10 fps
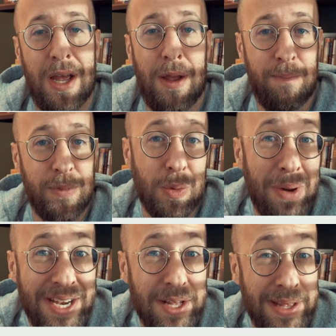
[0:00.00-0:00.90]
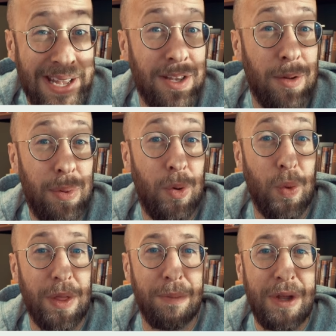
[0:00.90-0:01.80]
You might end up with
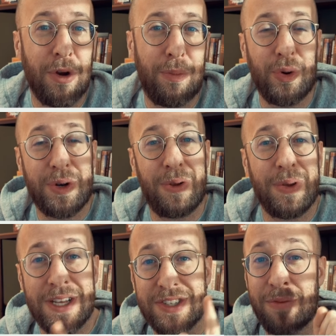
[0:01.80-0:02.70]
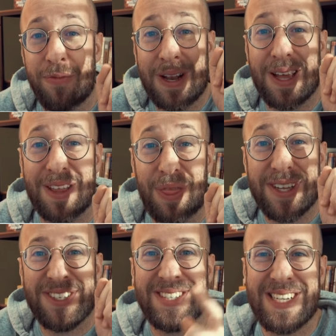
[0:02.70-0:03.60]
a Miro board looking something like
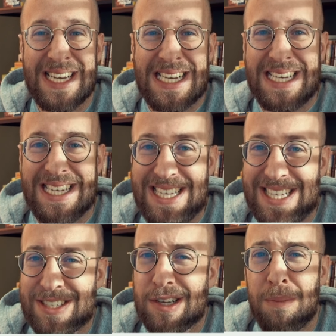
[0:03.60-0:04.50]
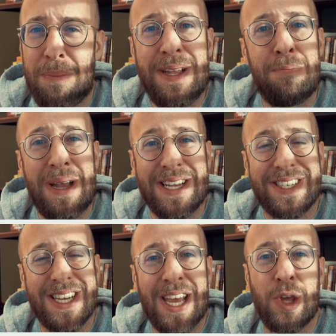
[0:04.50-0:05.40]
this. It's a complete mess
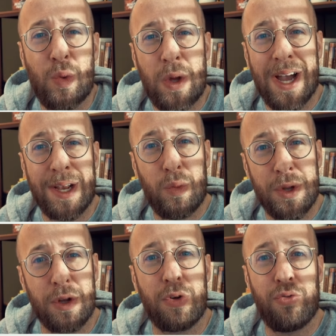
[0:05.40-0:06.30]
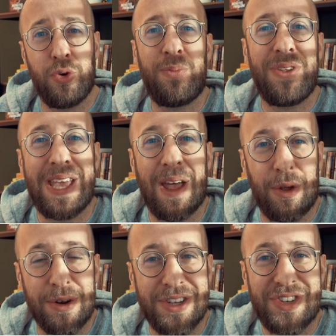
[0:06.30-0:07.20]
and you kinda want to group together
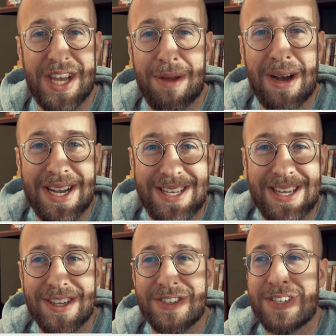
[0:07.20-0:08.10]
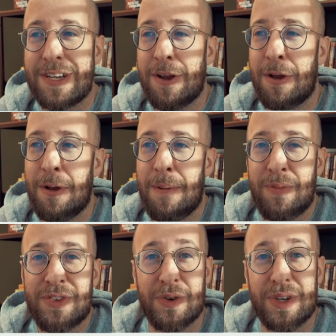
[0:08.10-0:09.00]
the same ideas.
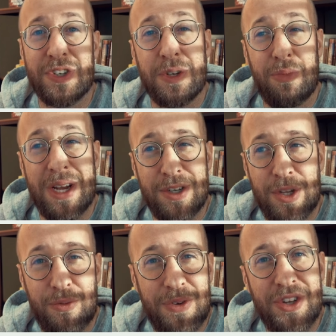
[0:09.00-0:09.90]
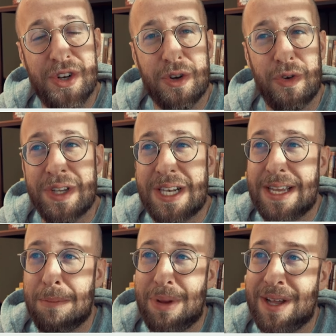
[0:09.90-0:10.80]
So there's a brand new feature currently
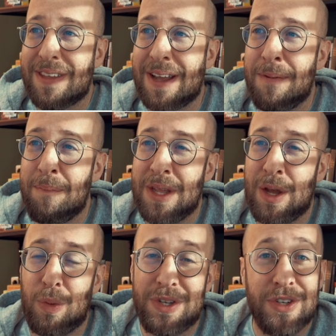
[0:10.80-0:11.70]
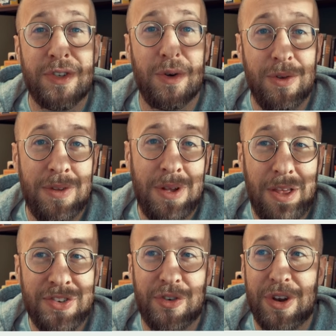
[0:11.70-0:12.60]
in beta, which is called
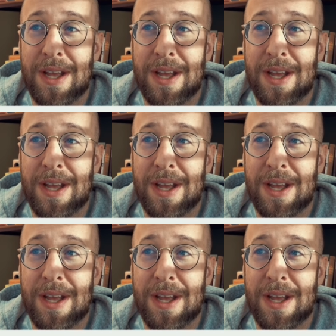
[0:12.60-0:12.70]
clustering.